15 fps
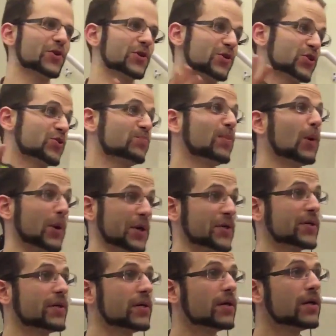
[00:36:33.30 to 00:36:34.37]
for your
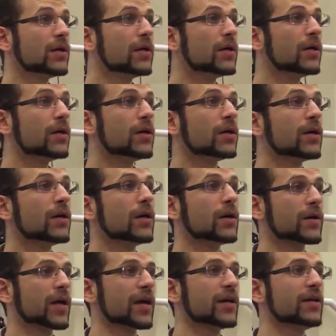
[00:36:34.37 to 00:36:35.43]
sport.
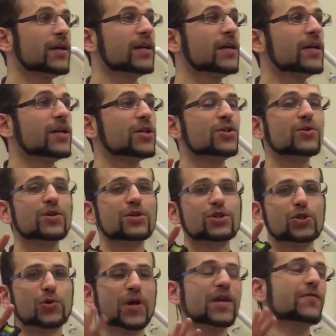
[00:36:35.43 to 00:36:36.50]
Okay? You
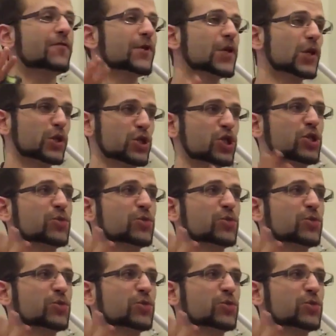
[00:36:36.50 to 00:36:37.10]
can train for your